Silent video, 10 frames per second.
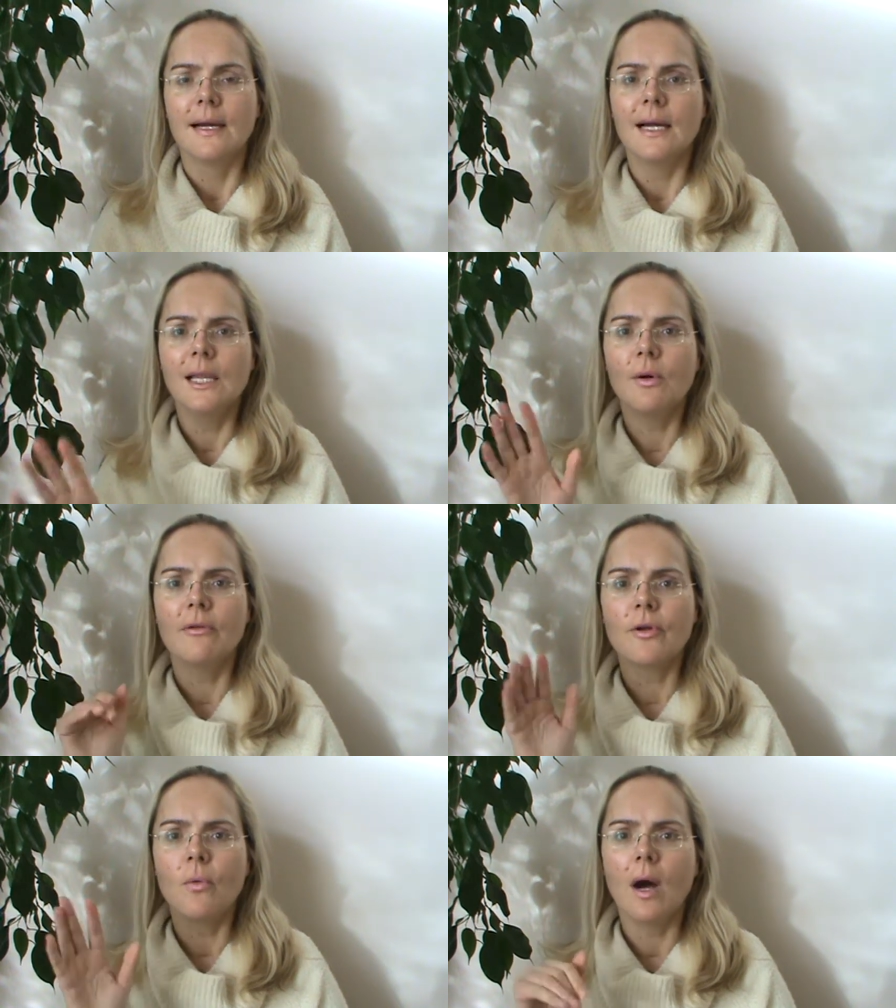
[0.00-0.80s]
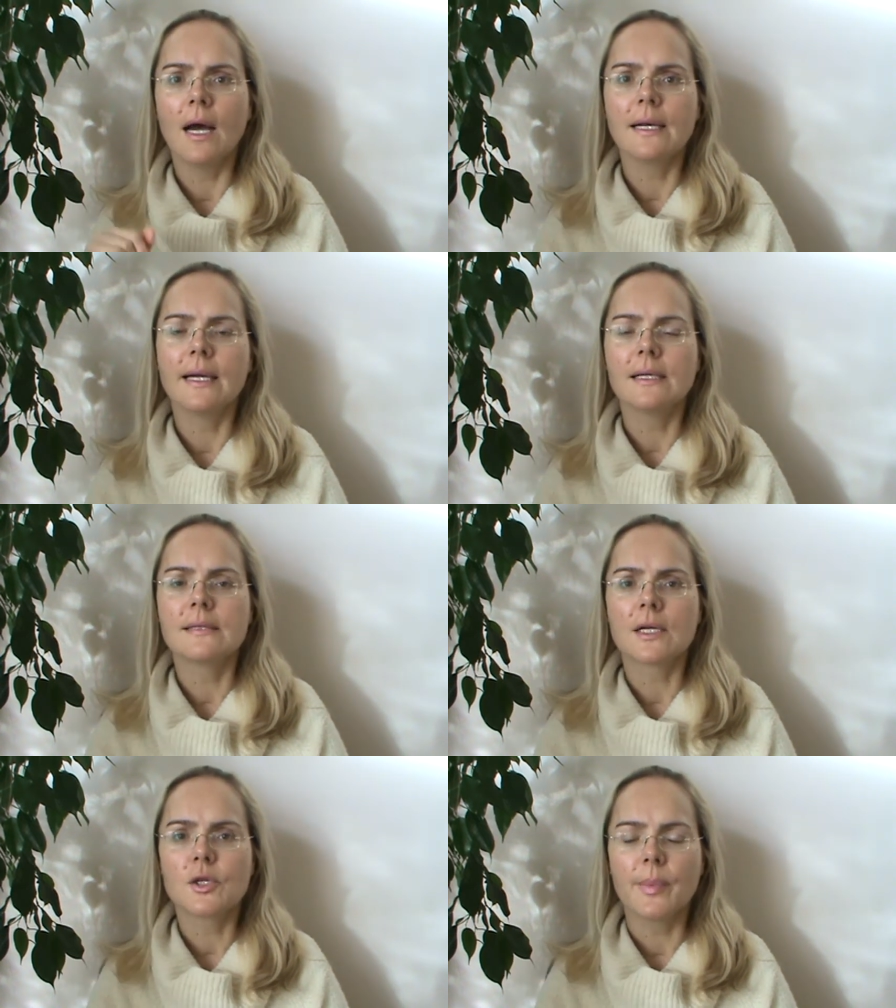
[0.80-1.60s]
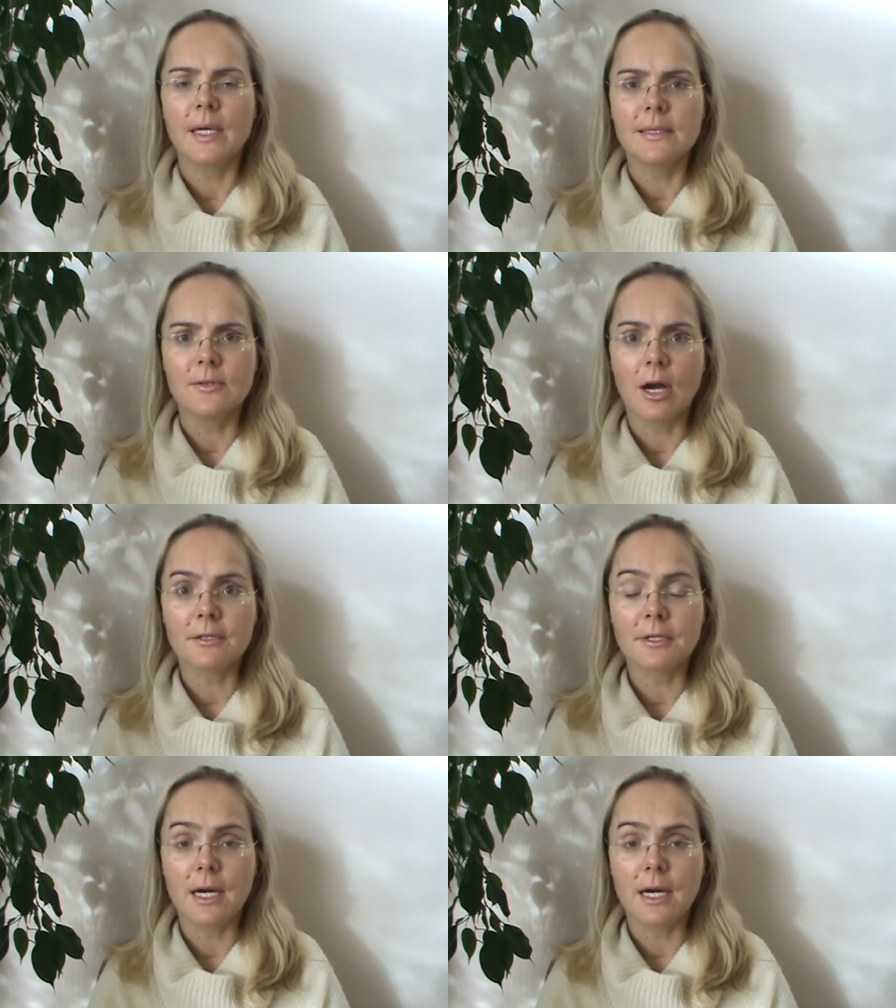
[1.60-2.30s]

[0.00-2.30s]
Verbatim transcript: Hello everyone, it's naturopathic Dr.